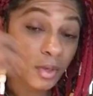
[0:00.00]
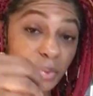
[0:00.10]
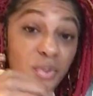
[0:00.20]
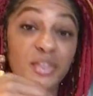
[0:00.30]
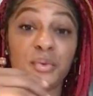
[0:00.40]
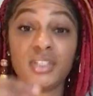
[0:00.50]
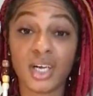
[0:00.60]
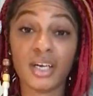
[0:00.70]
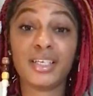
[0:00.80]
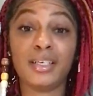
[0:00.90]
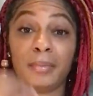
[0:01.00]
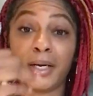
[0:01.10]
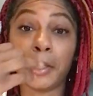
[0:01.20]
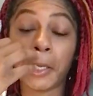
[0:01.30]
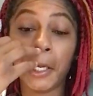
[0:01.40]
which we're talking
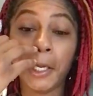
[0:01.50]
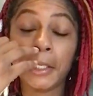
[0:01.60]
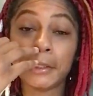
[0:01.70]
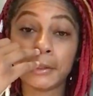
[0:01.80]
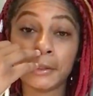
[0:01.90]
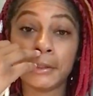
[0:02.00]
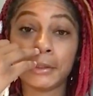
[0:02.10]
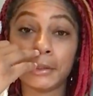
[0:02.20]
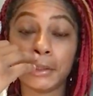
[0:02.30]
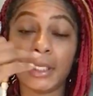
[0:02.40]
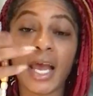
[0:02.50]
about essentially